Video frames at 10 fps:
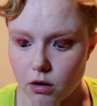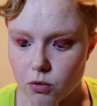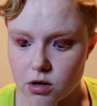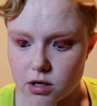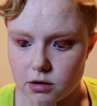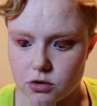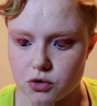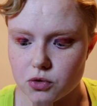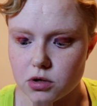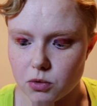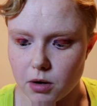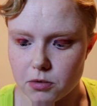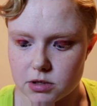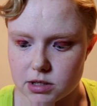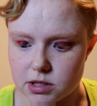It really, truly
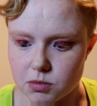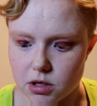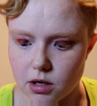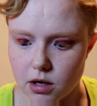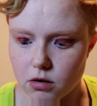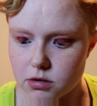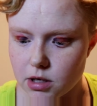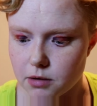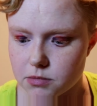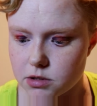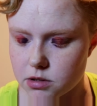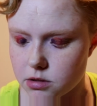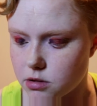represents me at all times.